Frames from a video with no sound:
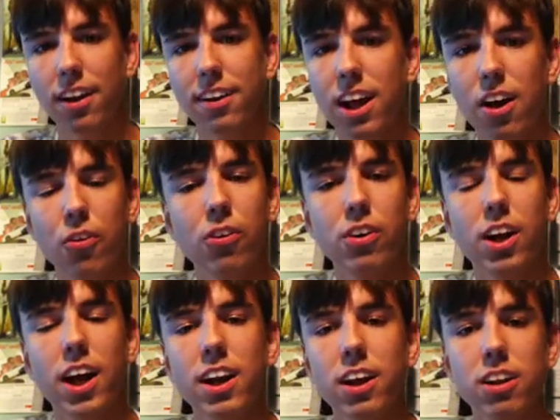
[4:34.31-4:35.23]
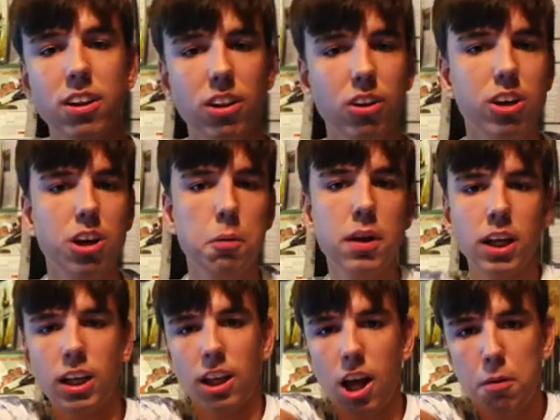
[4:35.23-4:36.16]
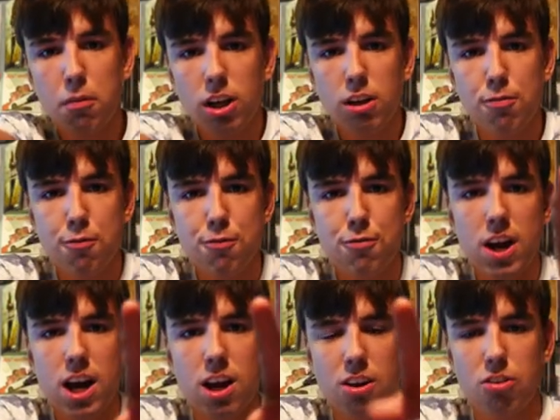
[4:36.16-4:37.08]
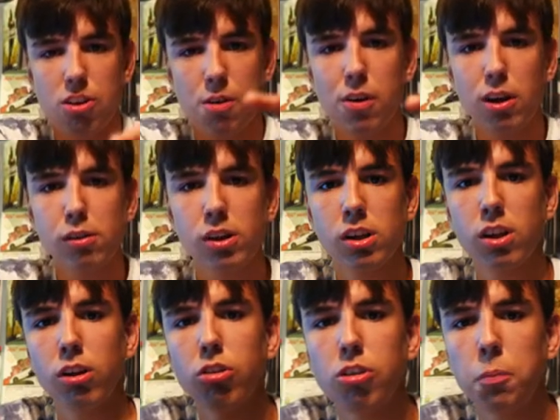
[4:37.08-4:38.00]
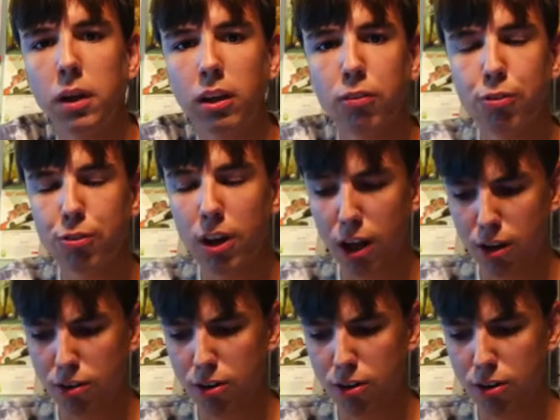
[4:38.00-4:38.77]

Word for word: That or and I look at me. I'm not even fat. I'm not even close to being fat.